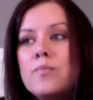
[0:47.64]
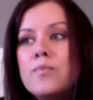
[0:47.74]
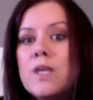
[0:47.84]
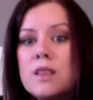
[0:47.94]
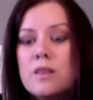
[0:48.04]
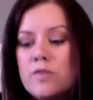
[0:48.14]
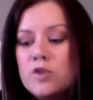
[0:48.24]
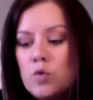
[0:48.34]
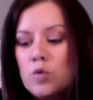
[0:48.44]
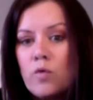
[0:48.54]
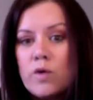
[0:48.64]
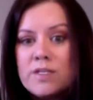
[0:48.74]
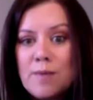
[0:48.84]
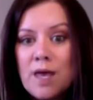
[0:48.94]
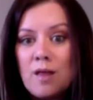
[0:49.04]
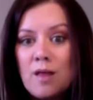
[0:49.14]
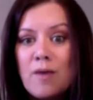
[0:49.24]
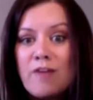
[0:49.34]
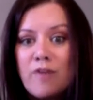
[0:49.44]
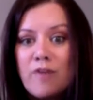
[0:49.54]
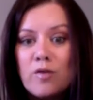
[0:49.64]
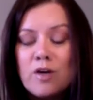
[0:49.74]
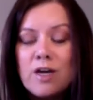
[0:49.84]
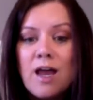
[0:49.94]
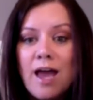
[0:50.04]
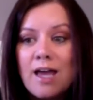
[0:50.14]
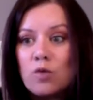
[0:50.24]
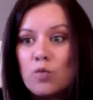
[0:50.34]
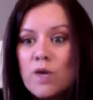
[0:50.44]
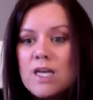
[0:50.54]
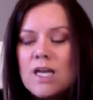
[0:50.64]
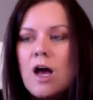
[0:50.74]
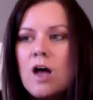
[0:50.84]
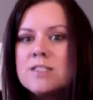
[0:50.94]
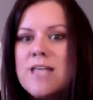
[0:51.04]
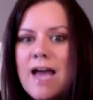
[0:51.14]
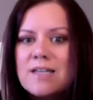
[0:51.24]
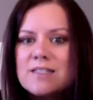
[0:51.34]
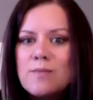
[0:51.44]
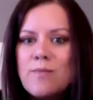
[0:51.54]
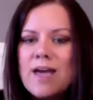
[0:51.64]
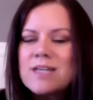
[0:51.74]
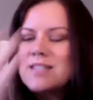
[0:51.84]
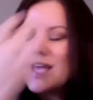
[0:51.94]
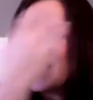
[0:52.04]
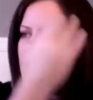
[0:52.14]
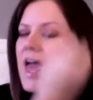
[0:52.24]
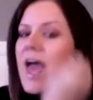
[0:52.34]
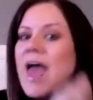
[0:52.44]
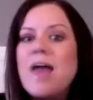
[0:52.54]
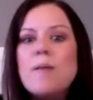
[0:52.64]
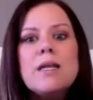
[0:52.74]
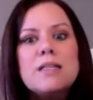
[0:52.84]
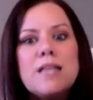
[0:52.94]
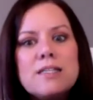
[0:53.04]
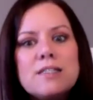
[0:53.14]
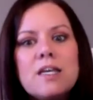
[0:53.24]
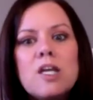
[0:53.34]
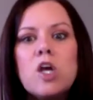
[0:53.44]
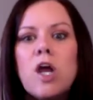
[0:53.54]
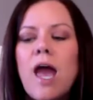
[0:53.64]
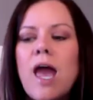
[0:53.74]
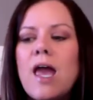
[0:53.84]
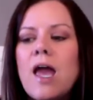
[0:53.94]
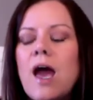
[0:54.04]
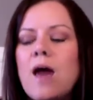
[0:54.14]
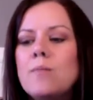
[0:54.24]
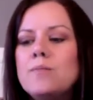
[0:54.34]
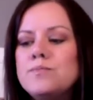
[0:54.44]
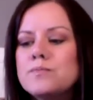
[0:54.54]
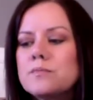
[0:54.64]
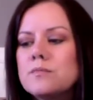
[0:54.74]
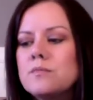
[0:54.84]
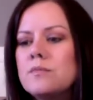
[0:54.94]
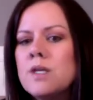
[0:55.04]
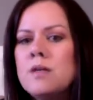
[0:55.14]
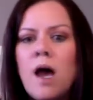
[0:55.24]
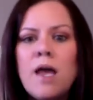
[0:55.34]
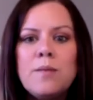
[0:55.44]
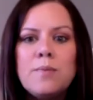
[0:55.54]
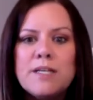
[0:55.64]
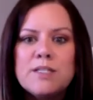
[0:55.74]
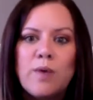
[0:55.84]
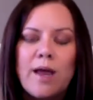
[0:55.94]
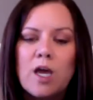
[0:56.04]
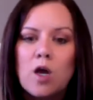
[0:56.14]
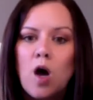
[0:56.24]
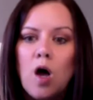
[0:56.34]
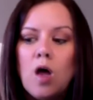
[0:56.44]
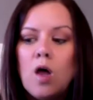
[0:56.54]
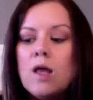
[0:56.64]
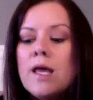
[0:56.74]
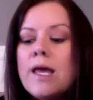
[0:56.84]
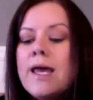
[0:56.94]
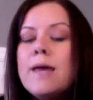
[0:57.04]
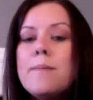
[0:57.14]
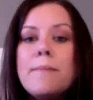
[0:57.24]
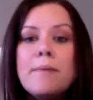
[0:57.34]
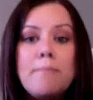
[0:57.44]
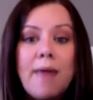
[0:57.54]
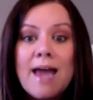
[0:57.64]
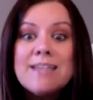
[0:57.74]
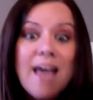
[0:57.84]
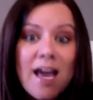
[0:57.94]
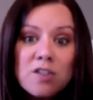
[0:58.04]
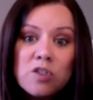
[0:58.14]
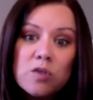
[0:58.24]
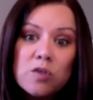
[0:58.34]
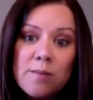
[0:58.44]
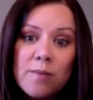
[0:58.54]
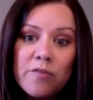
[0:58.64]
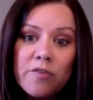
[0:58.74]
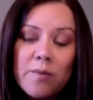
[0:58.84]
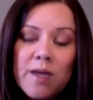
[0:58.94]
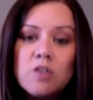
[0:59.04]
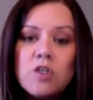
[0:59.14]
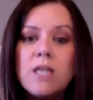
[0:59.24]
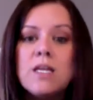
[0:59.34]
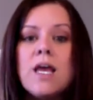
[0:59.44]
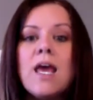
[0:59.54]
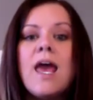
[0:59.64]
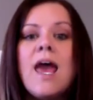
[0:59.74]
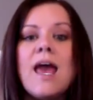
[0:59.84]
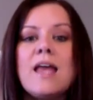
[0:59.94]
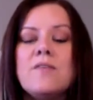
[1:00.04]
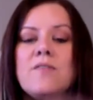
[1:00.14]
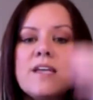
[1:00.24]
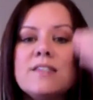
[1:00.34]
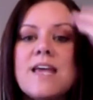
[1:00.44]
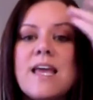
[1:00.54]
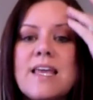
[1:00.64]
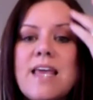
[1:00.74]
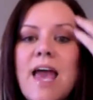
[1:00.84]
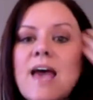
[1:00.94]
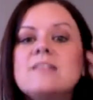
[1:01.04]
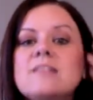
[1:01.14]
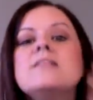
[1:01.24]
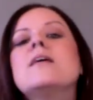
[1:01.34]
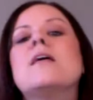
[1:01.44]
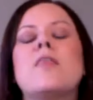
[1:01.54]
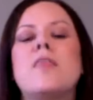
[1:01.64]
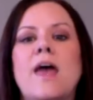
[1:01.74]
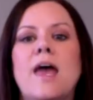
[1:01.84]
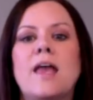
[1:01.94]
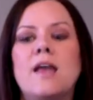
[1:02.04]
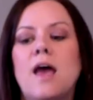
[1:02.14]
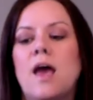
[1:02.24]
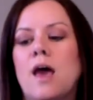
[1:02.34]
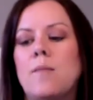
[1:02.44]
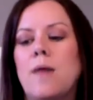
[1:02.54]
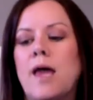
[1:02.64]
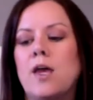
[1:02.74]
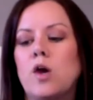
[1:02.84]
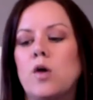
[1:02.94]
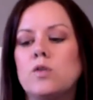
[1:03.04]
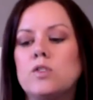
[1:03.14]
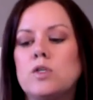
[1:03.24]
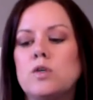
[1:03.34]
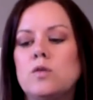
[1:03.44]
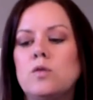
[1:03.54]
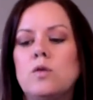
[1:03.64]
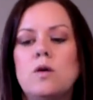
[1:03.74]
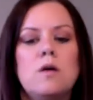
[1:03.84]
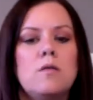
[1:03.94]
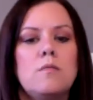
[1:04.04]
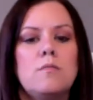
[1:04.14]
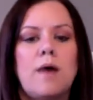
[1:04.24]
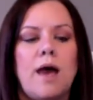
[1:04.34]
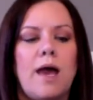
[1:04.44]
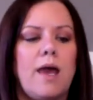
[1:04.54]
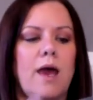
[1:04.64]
get the visual voicemail on my phone and I can read it, I'll text them back and say, hey, I'm in a lesson, or hey, I'm not in a place where I can call. May I text you some information? And if they say yes, then I go to my,